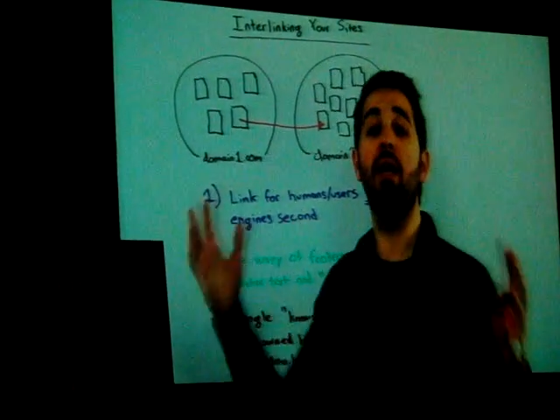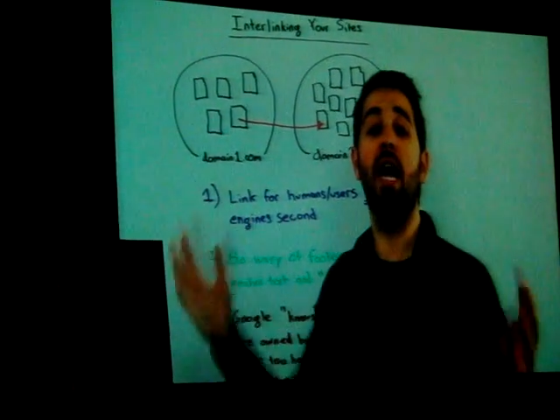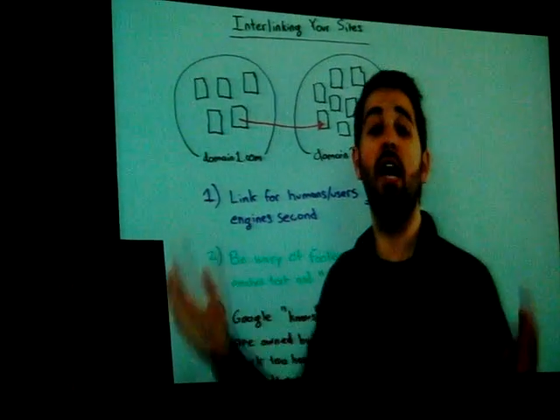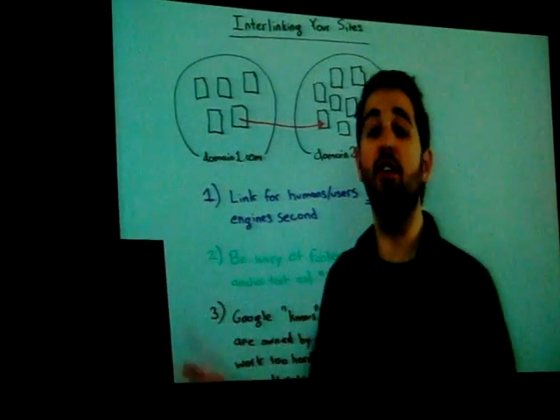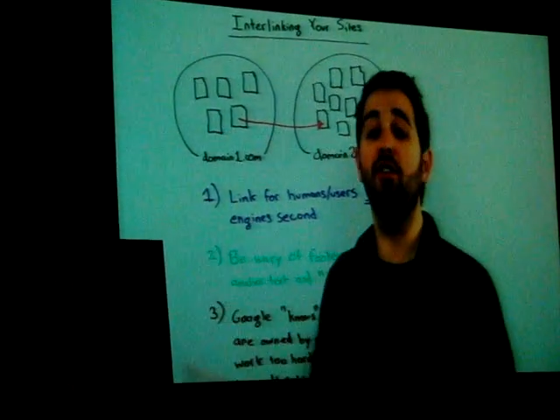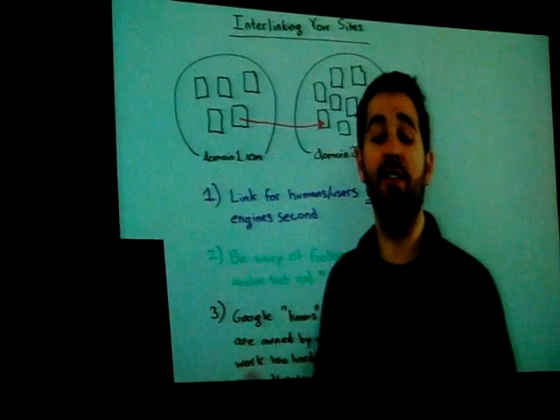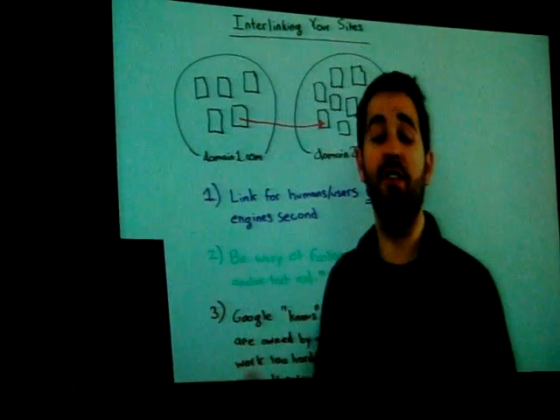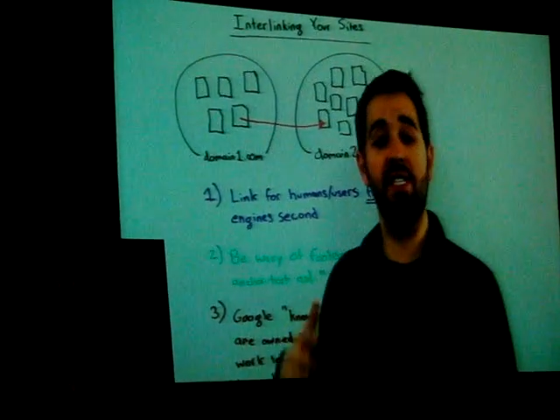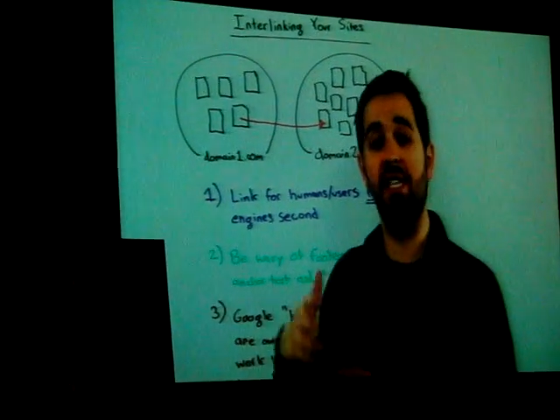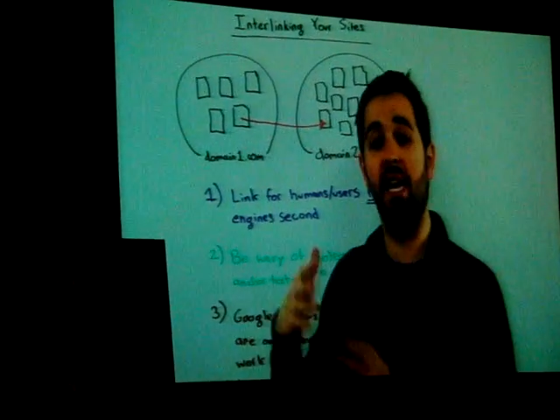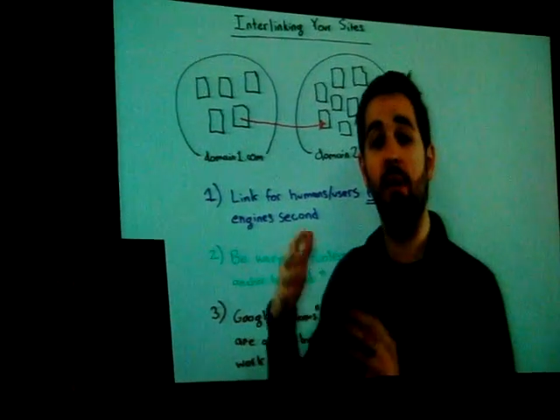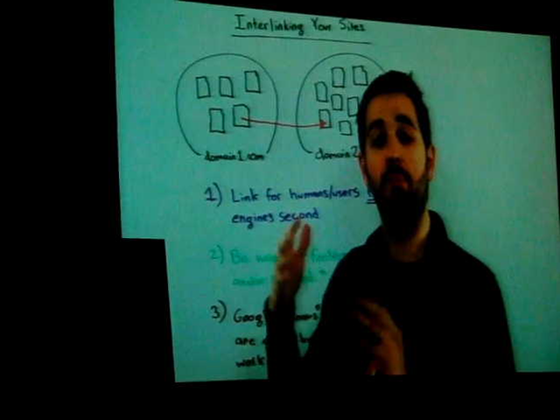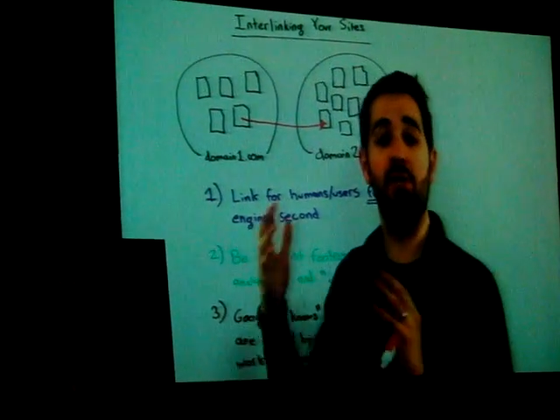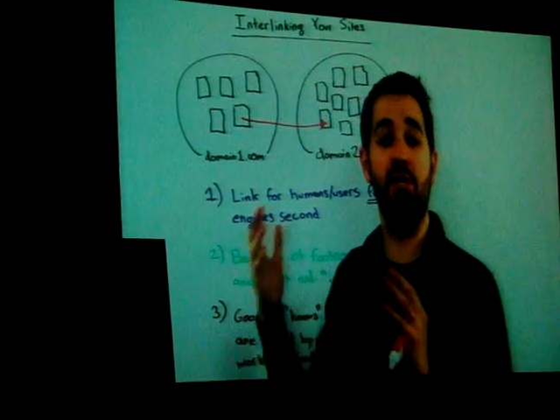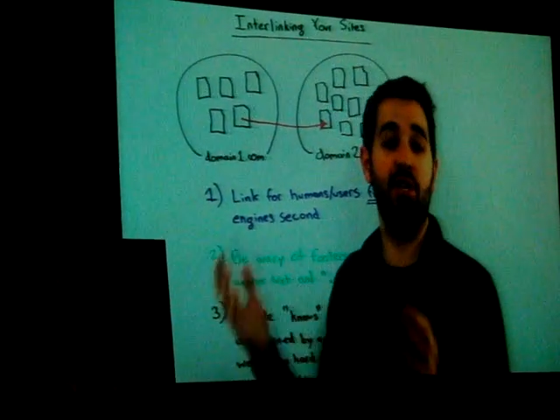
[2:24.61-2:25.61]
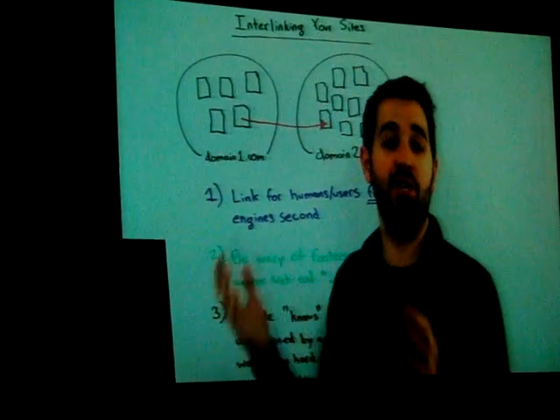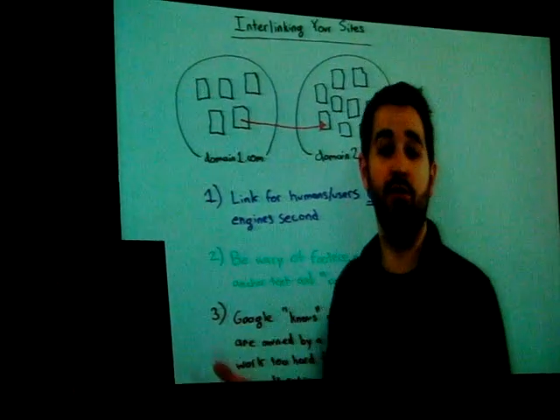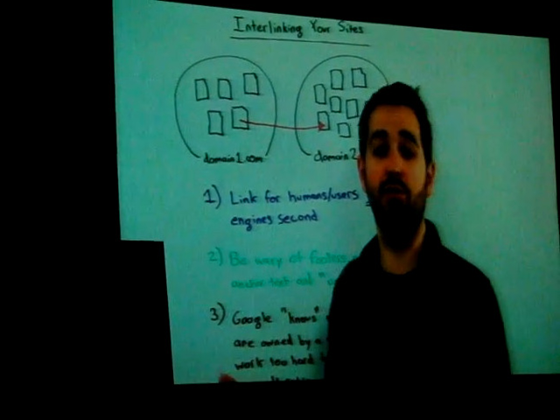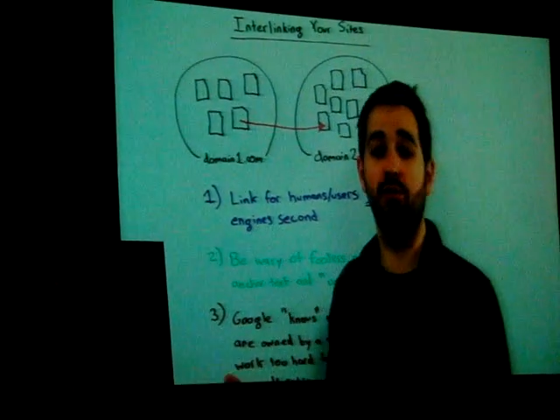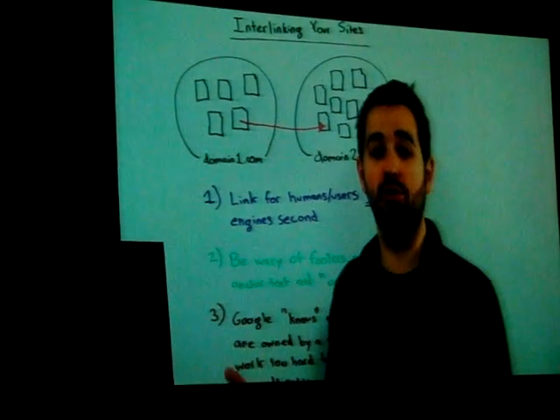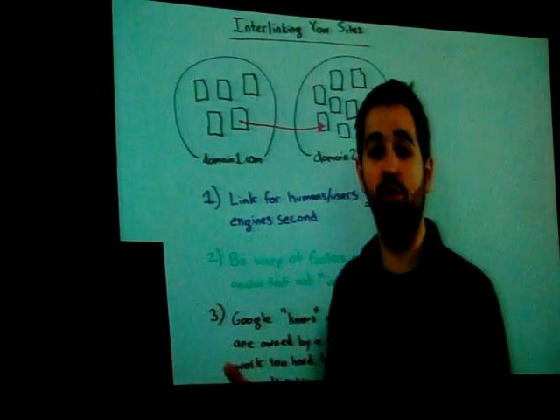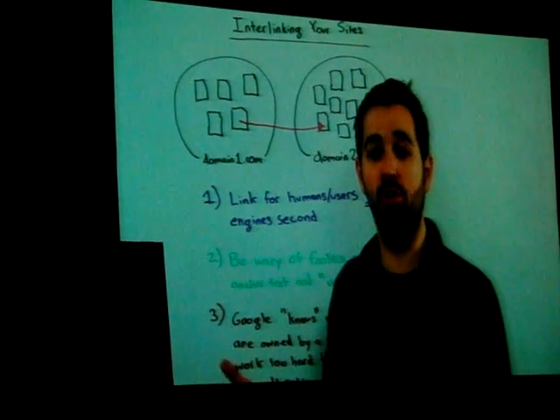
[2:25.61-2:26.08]
elephants at a
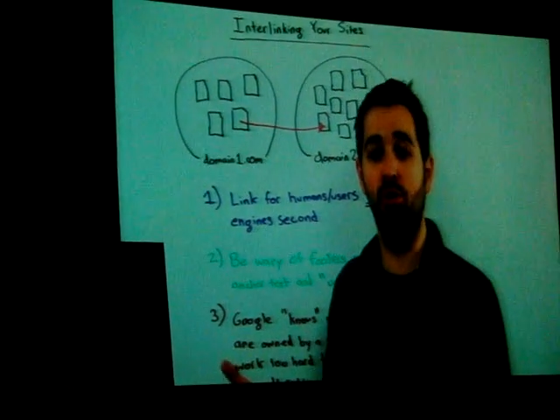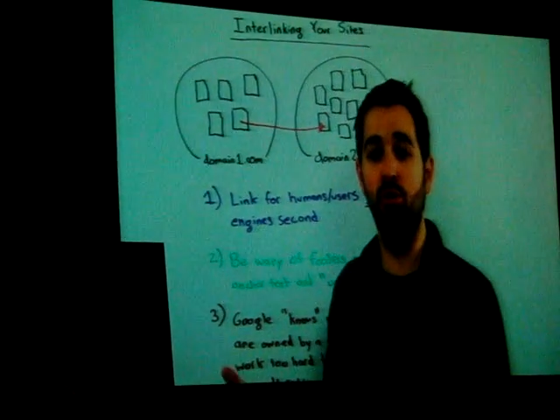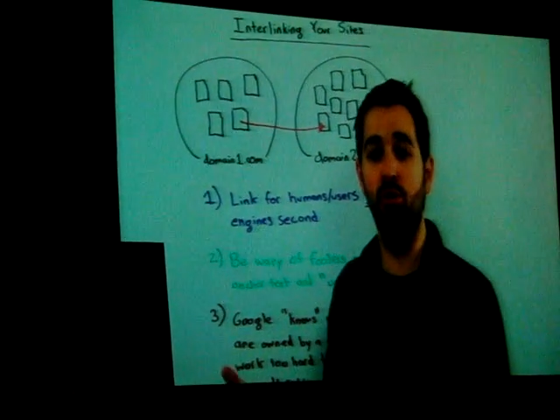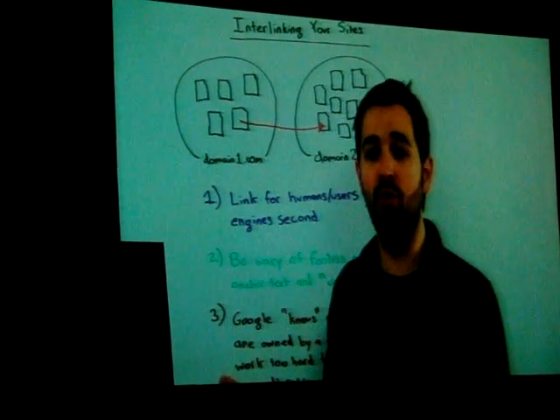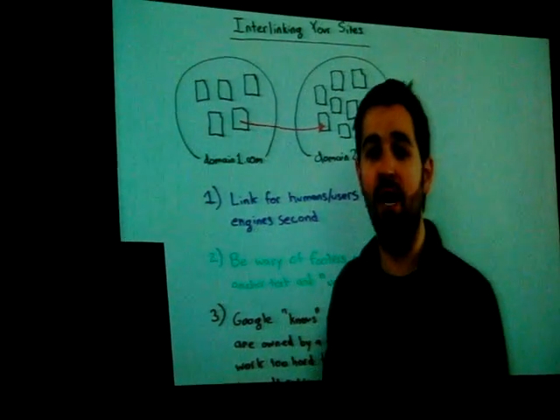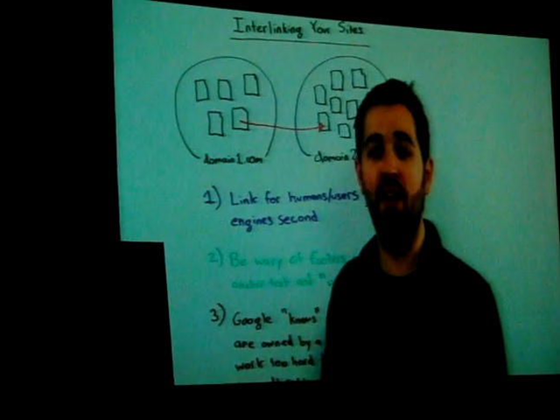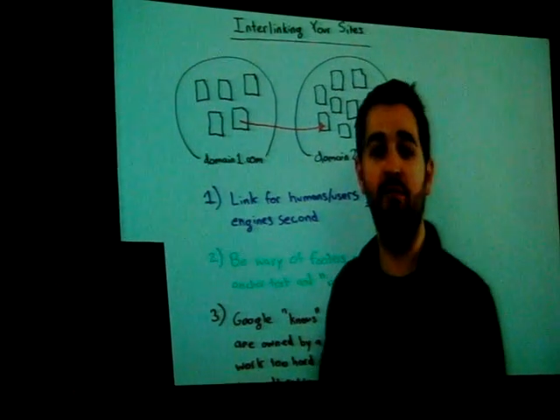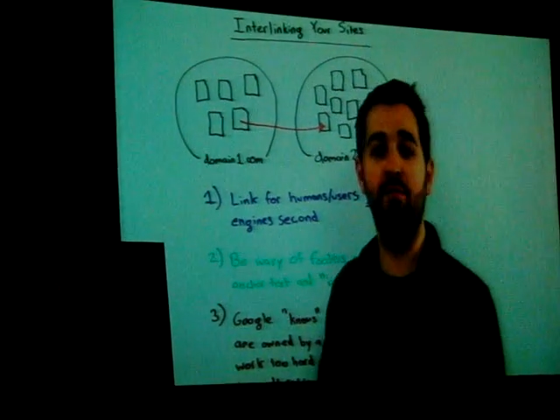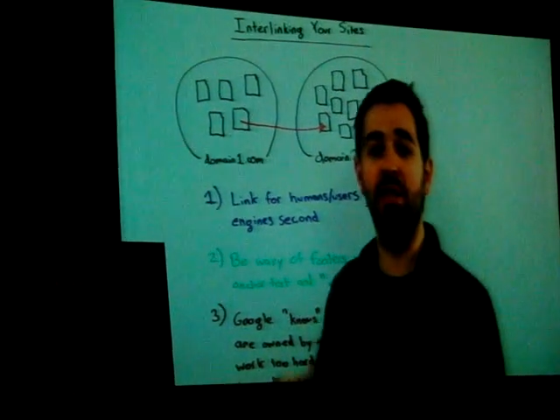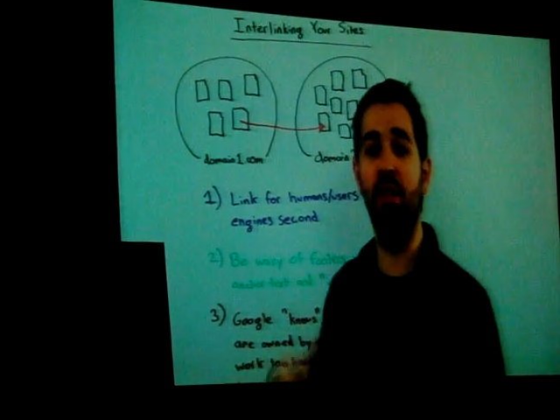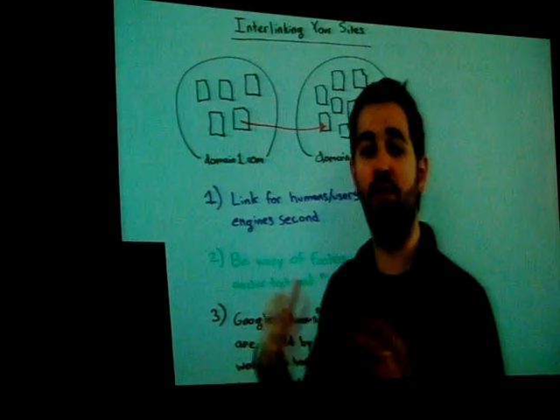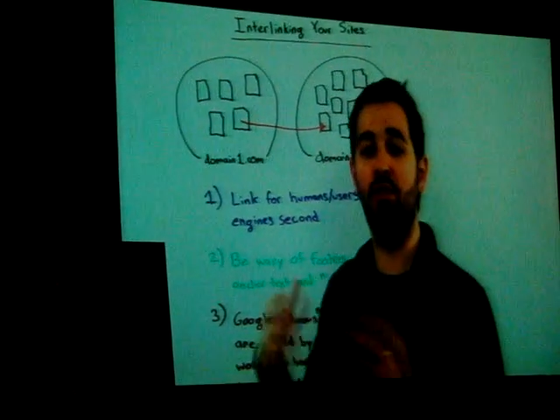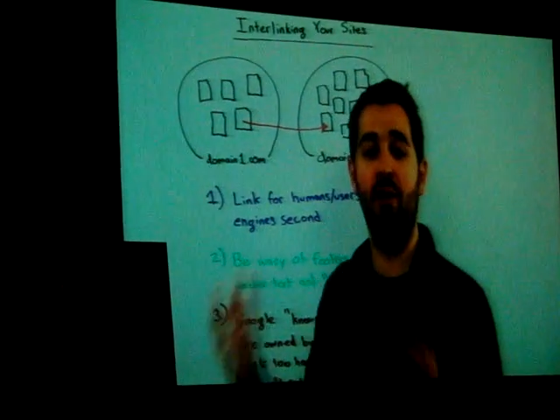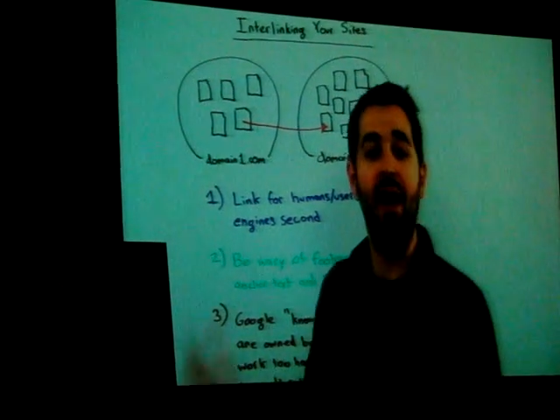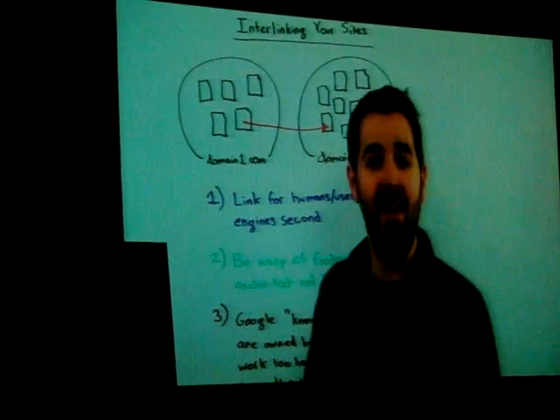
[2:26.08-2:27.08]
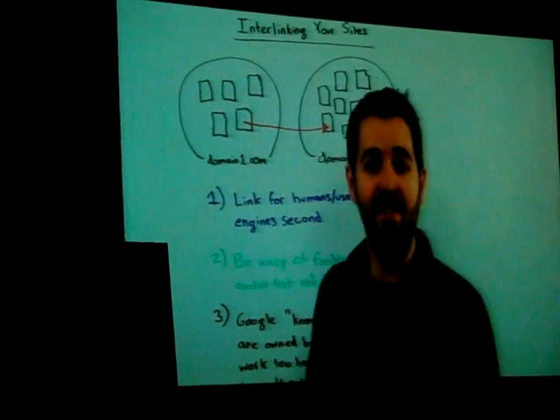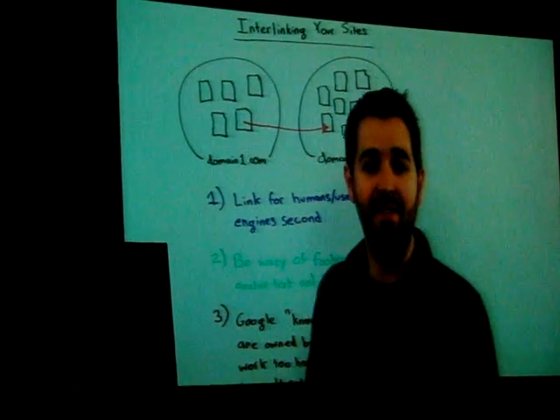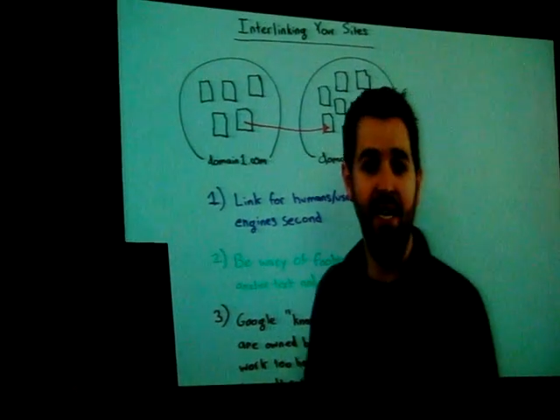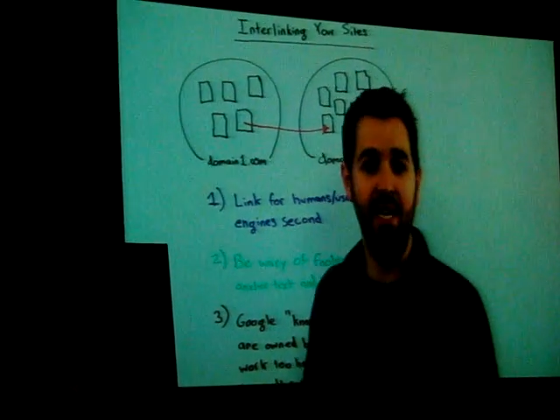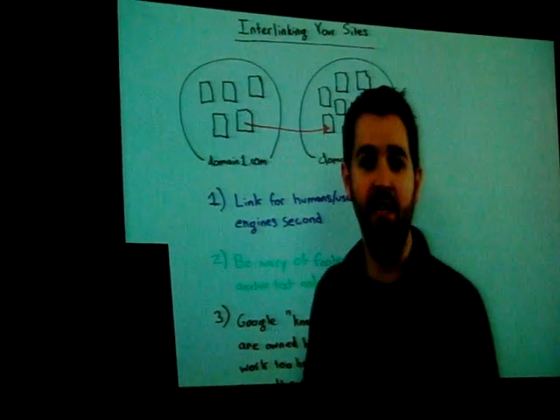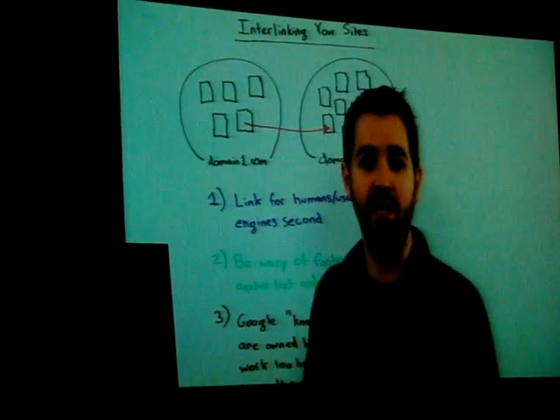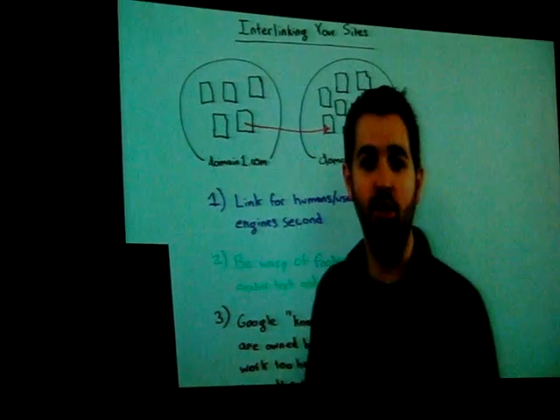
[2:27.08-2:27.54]
particular zoo have been
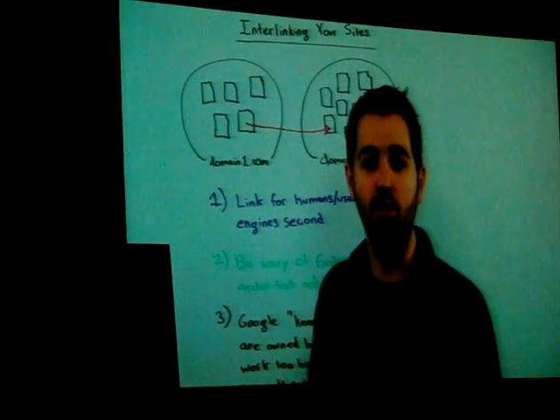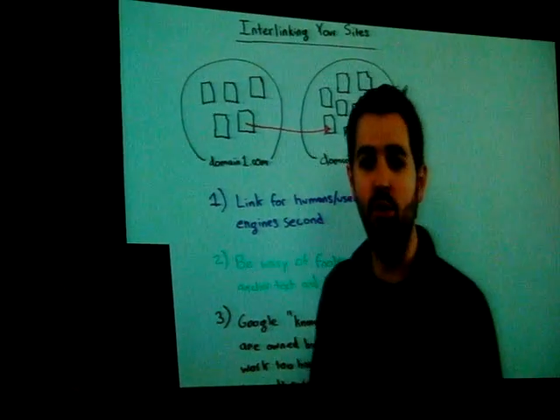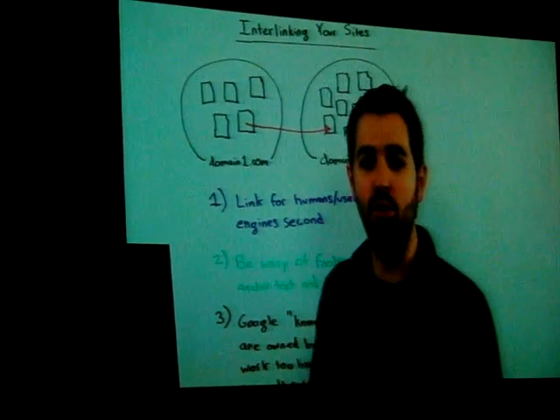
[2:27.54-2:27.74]
thriving in the